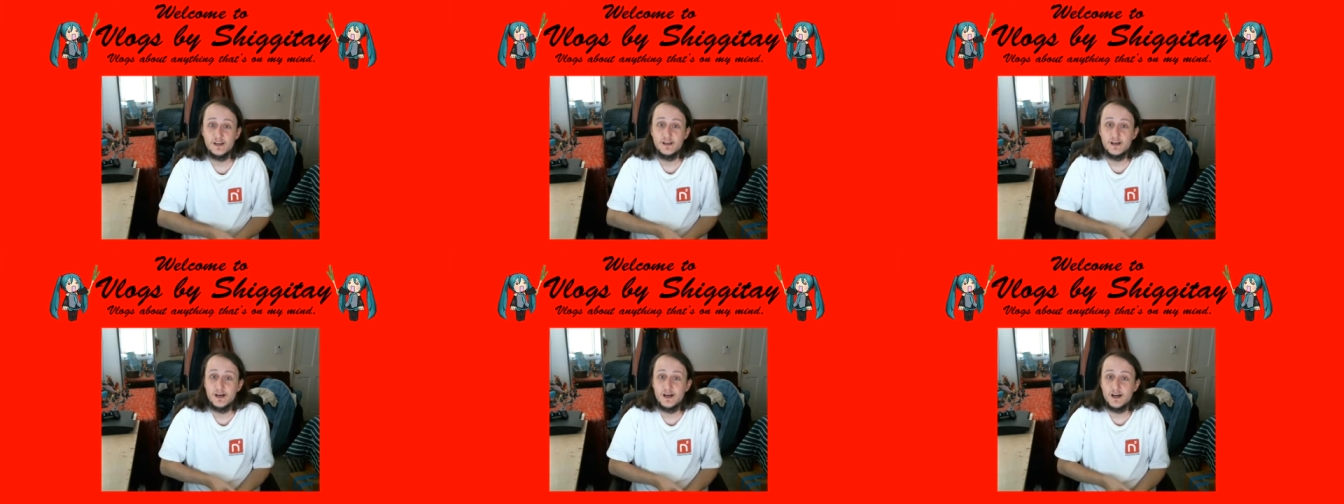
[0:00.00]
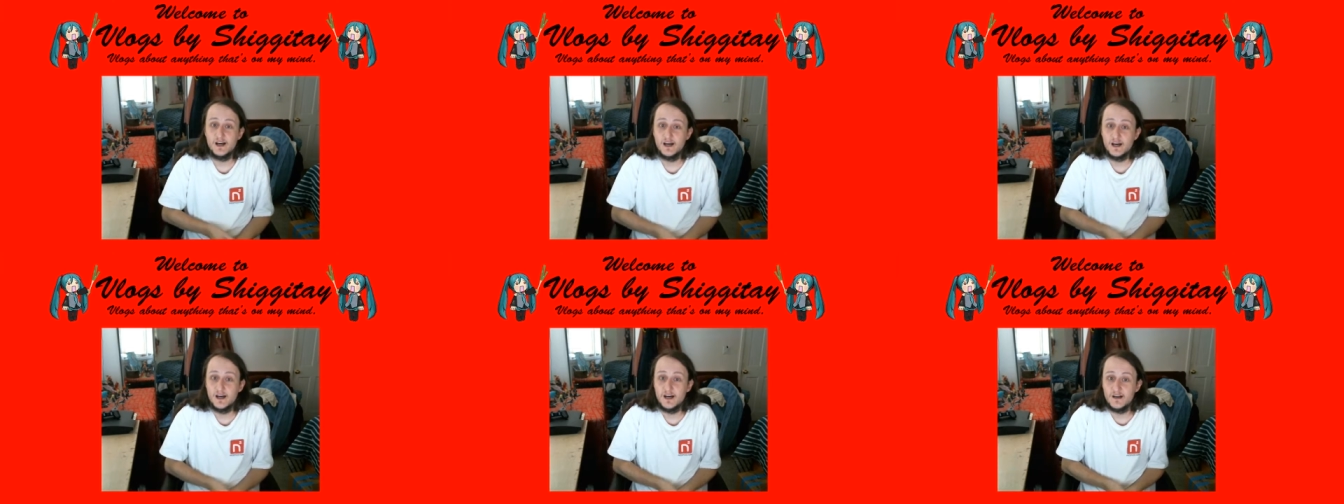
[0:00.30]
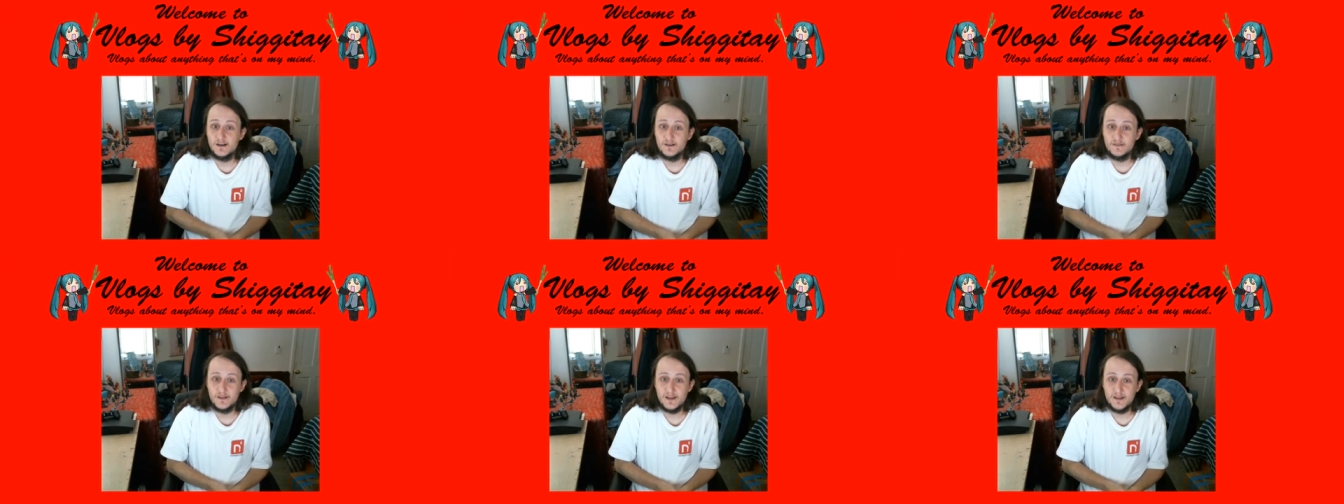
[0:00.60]

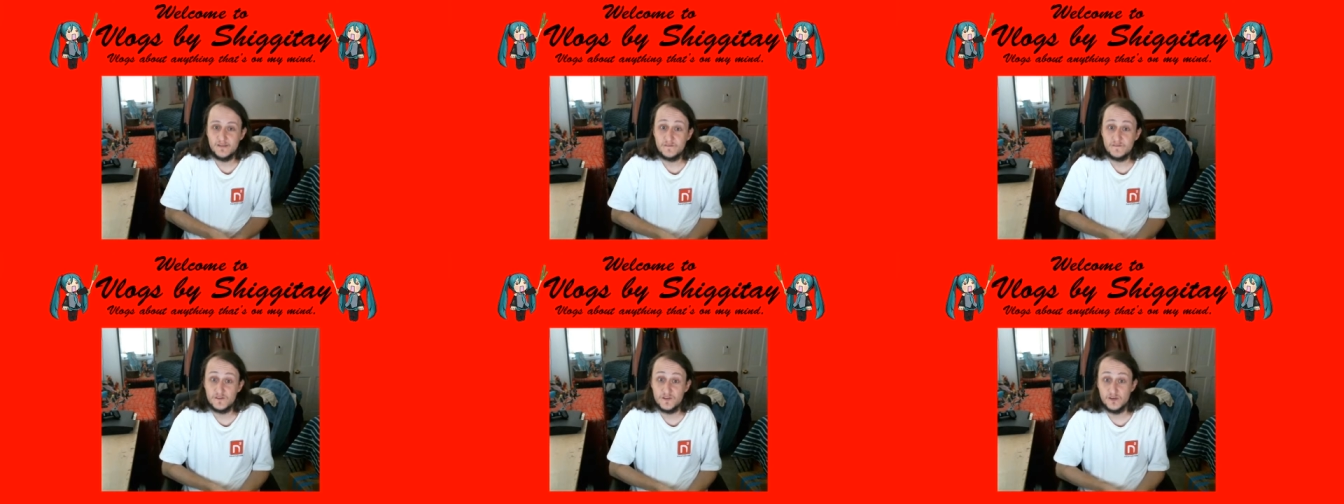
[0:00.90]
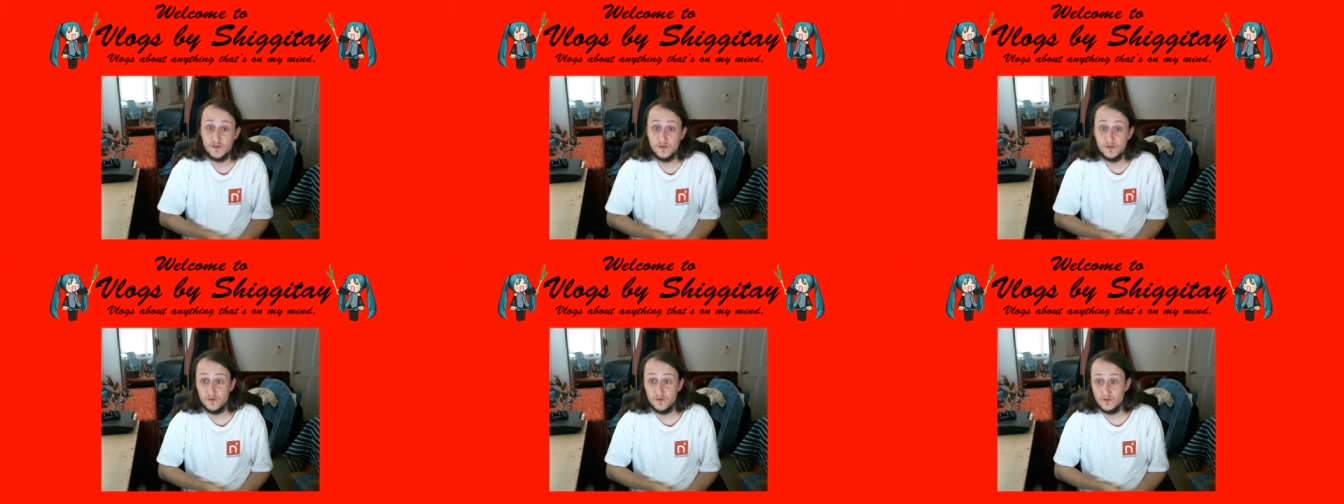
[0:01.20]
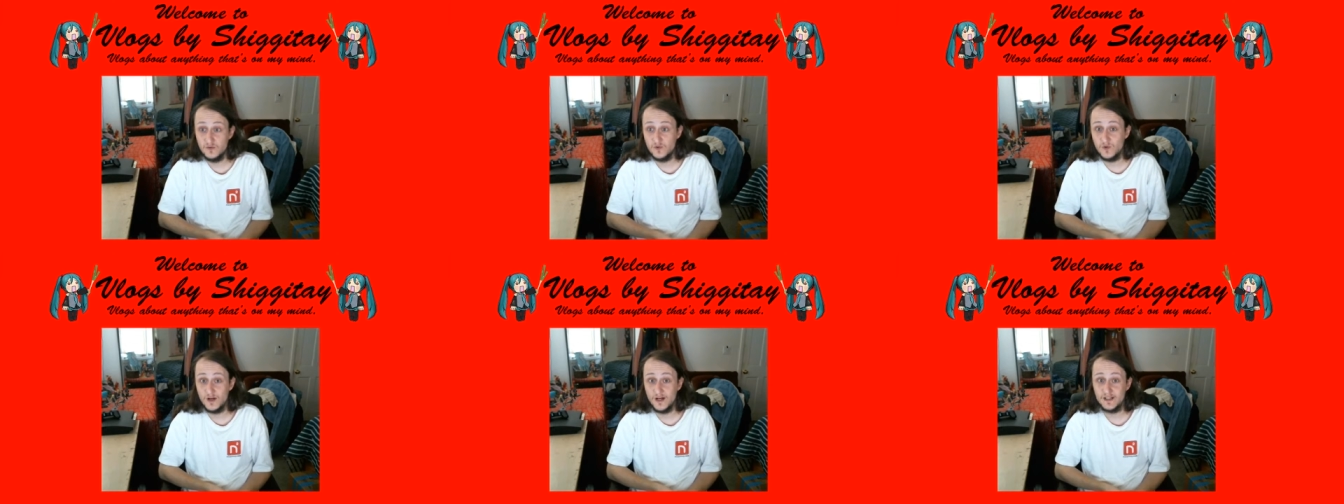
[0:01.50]
If you
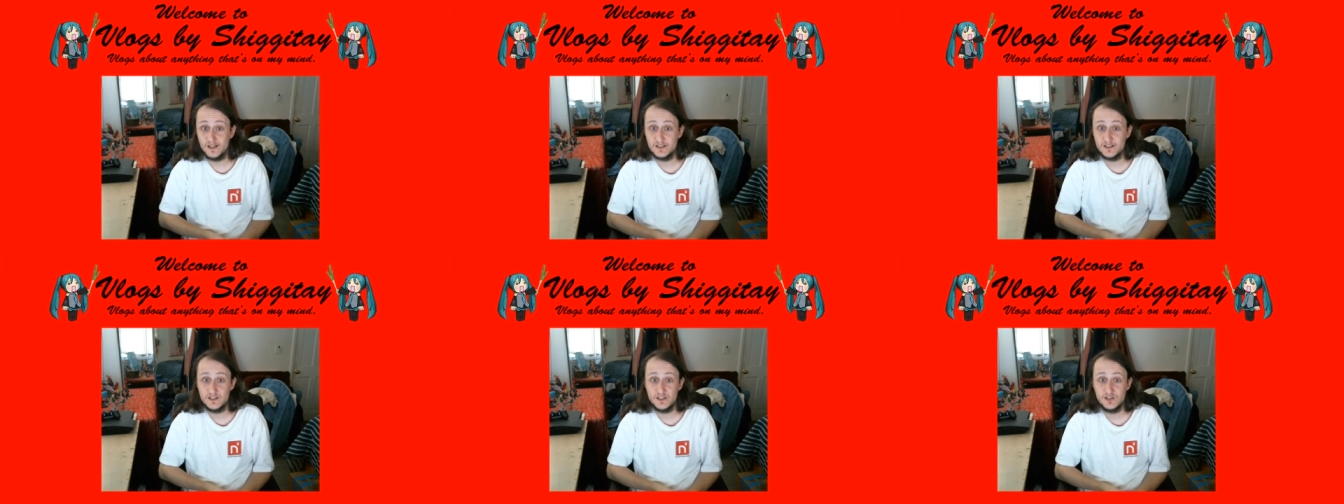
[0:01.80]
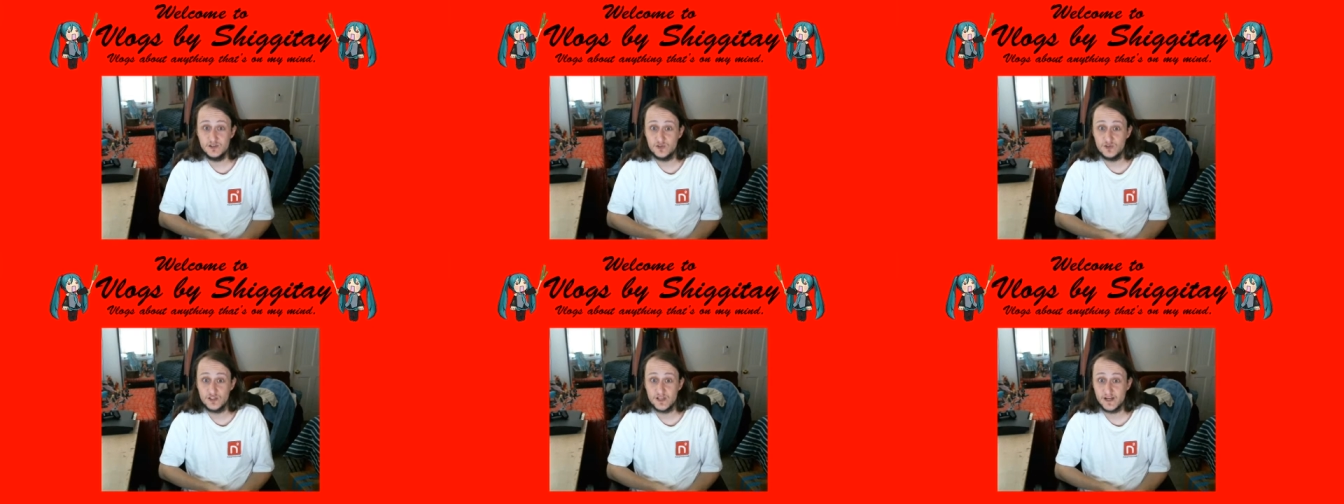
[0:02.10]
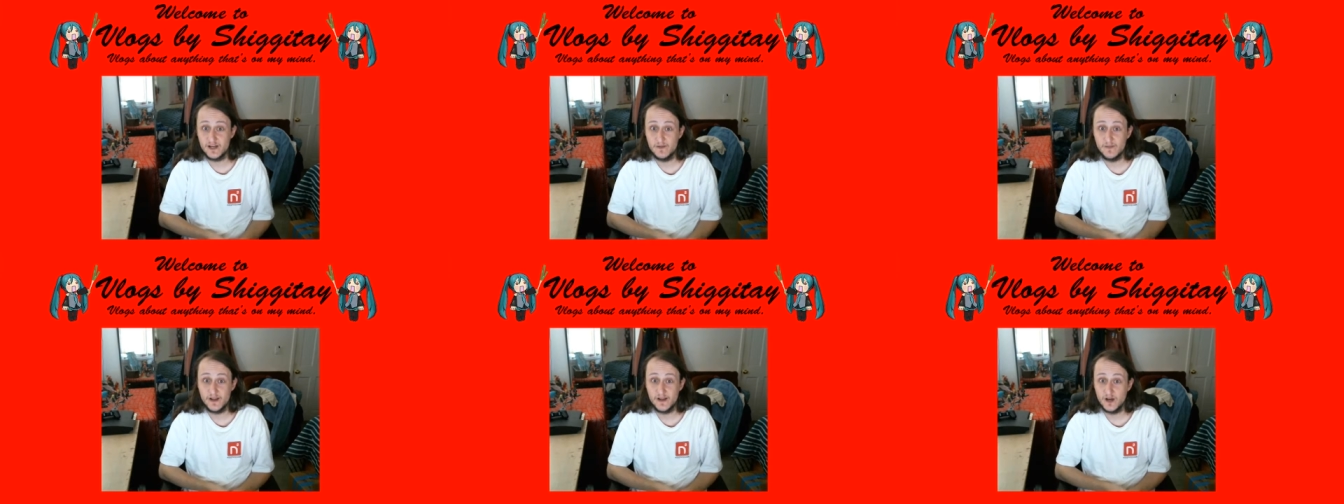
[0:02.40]
want to check
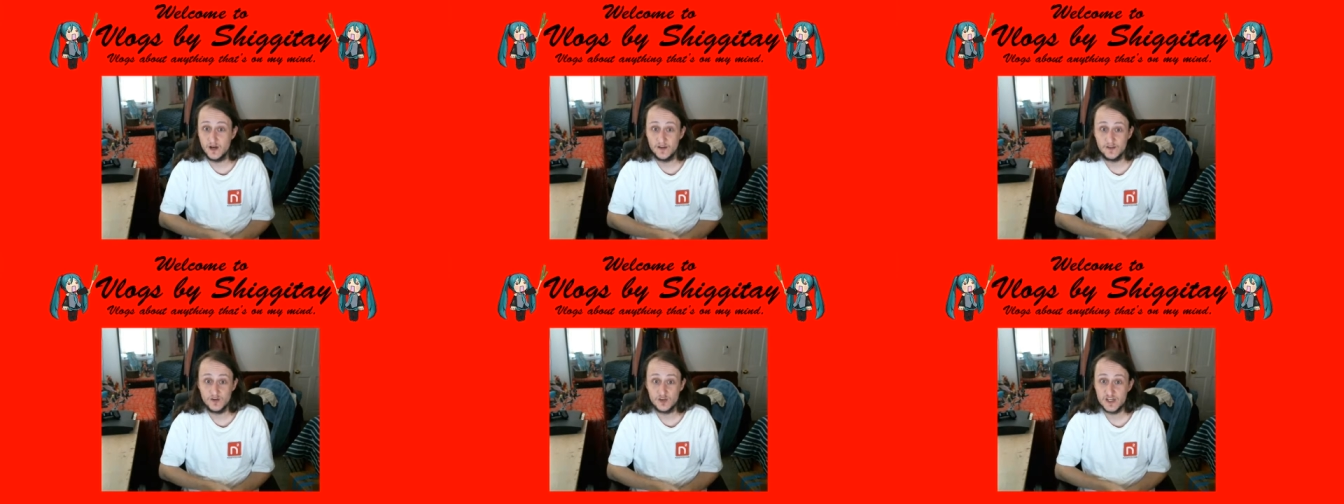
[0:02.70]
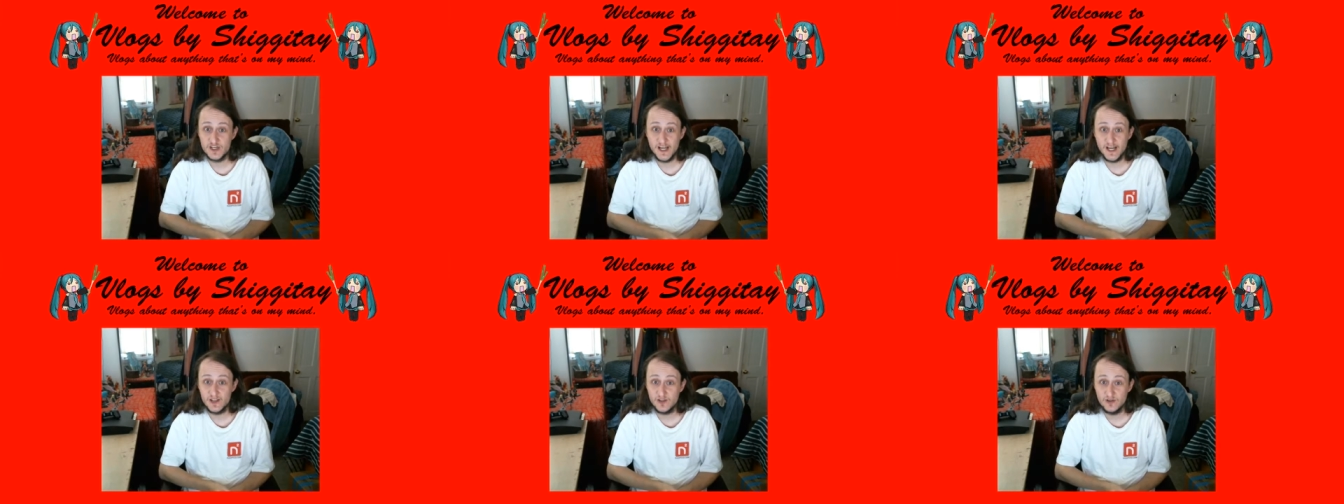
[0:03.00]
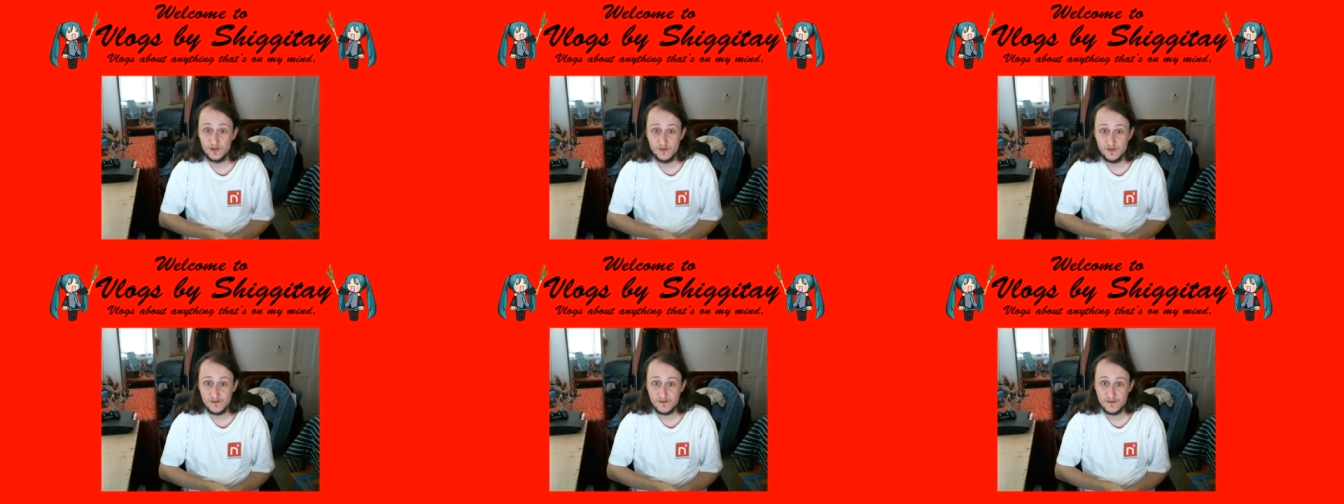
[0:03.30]
out my other
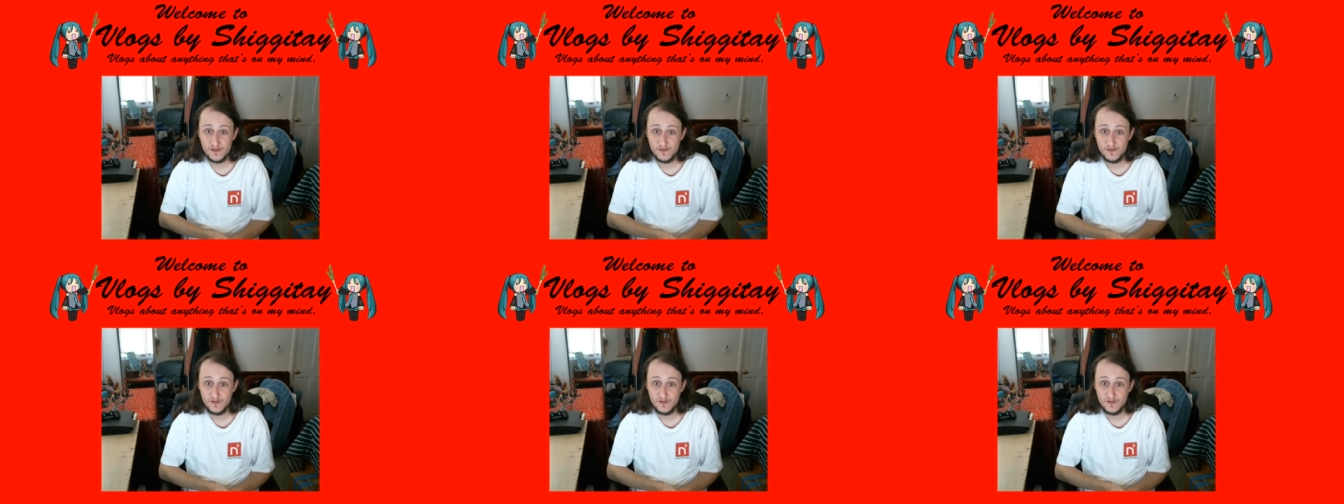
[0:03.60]
channels,